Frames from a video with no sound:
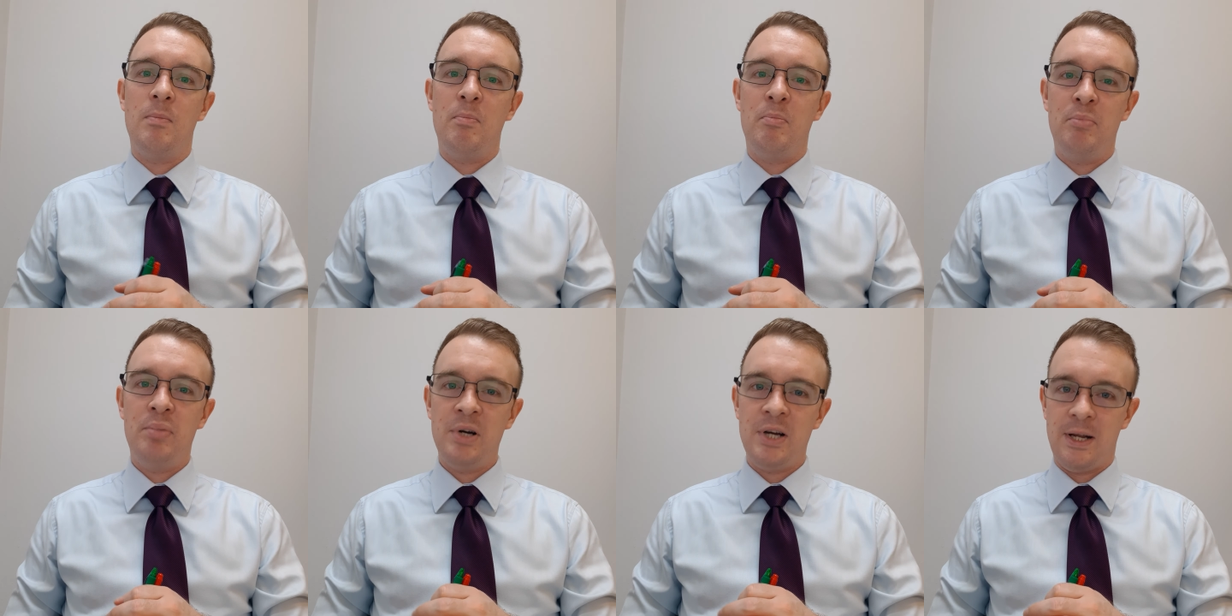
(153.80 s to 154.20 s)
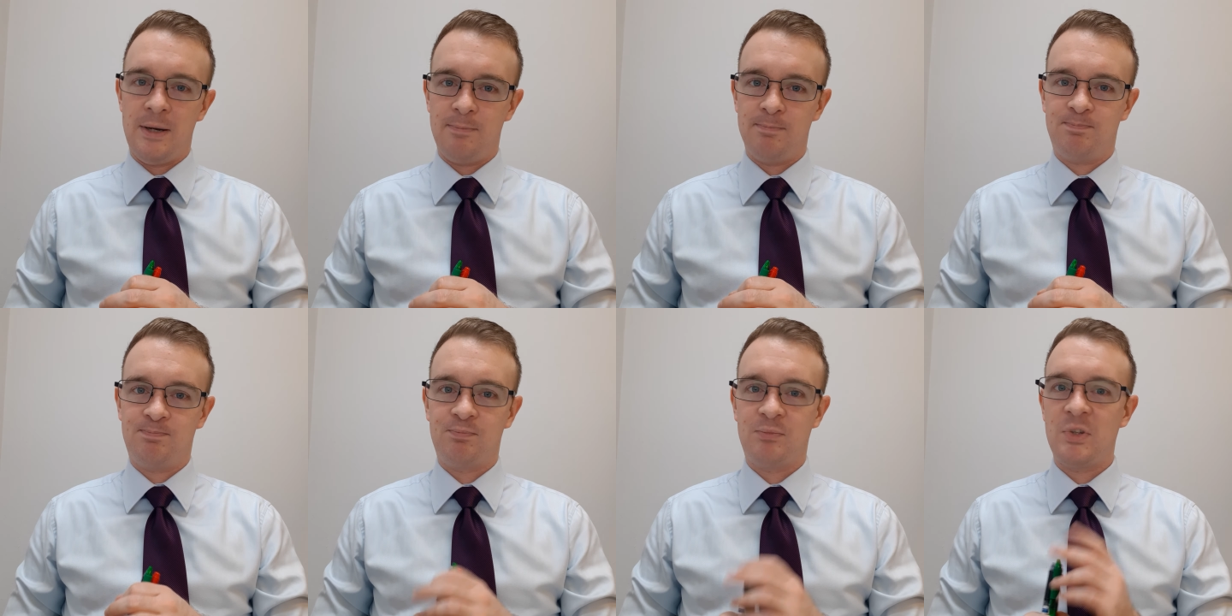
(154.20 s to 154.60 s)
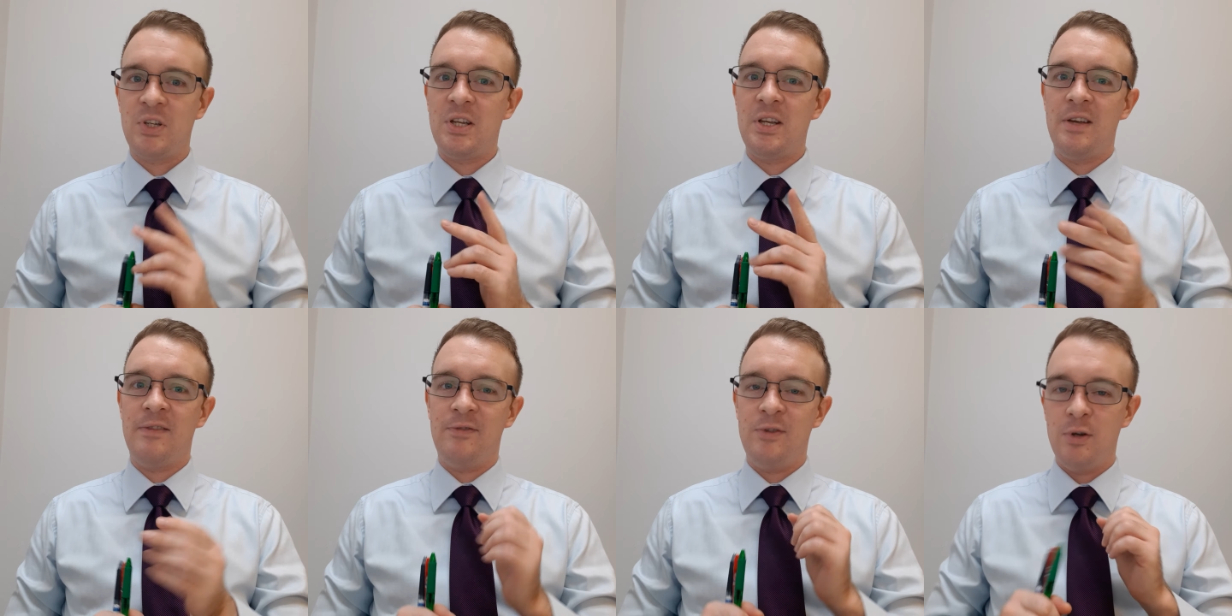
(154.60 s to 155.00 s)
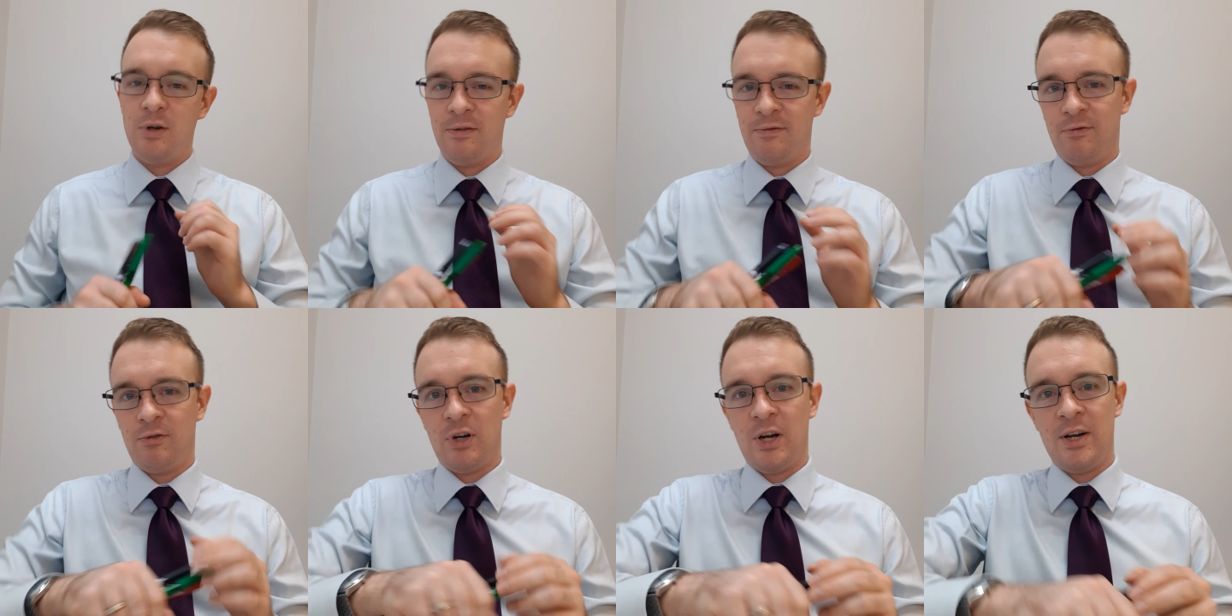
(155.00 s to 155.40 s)
But if your
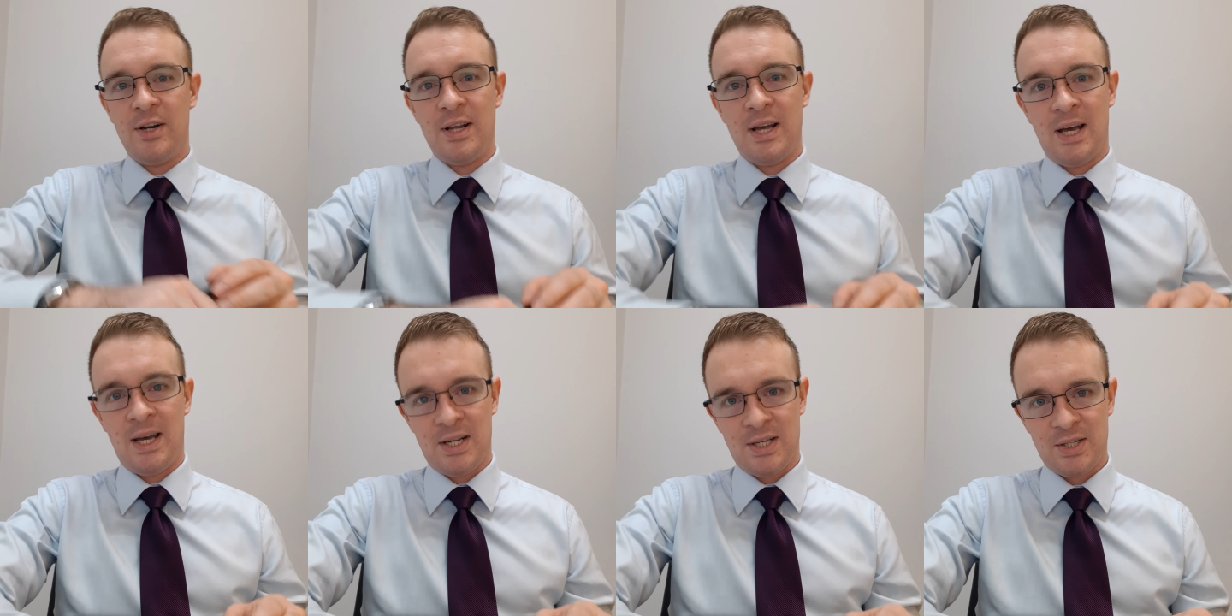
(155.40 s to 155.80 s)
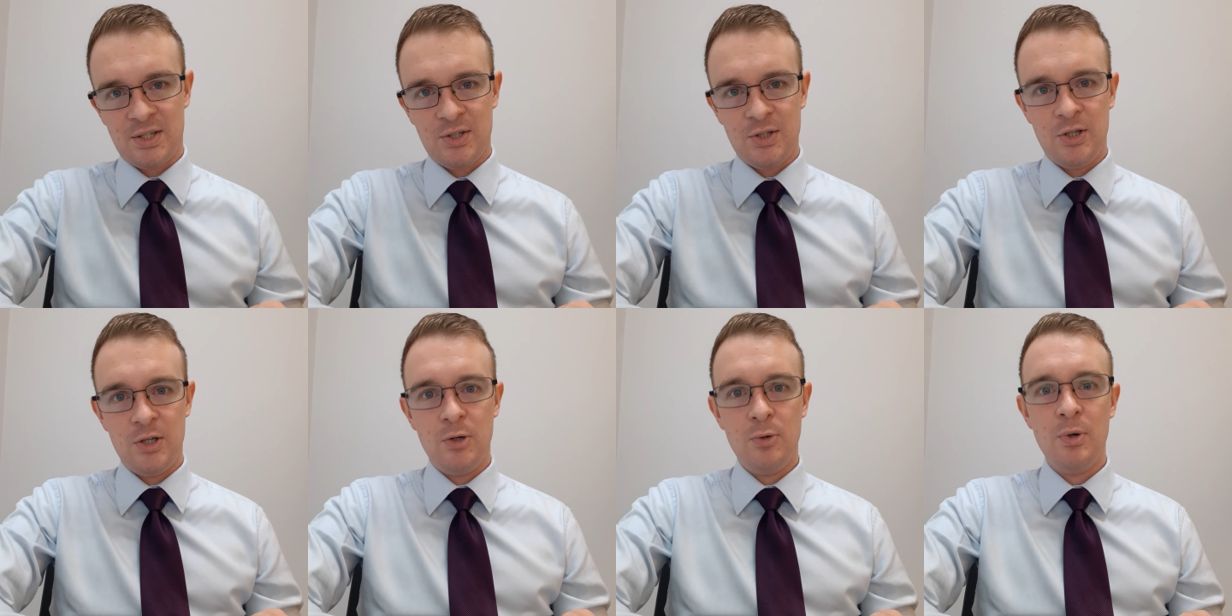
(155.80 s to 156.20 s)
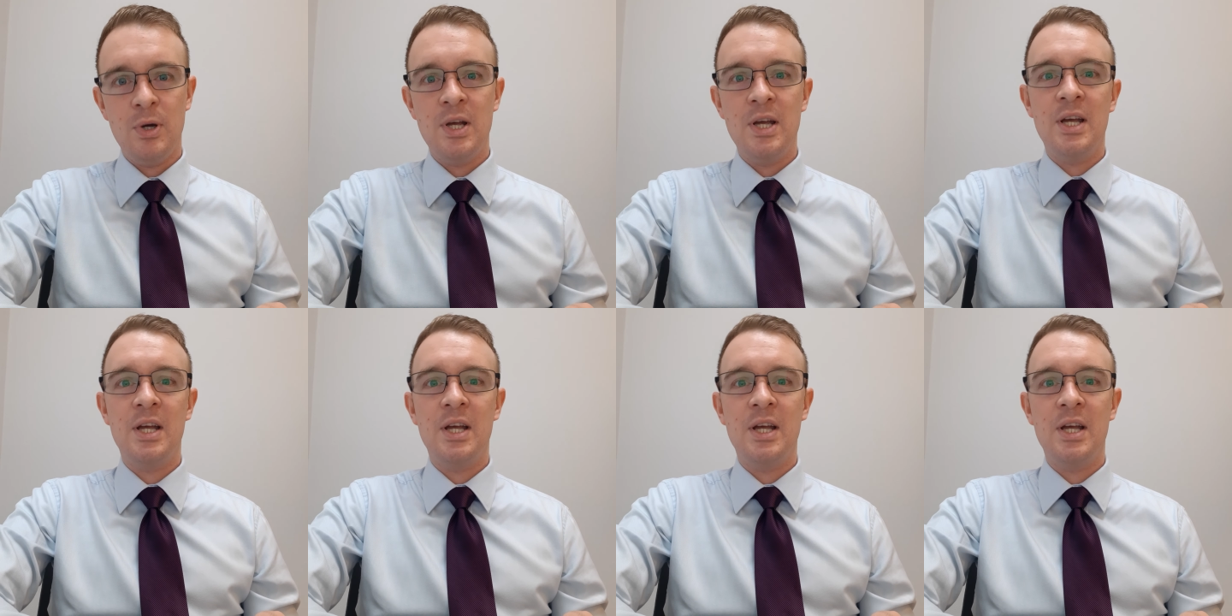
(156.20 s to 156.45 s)
friend asks you,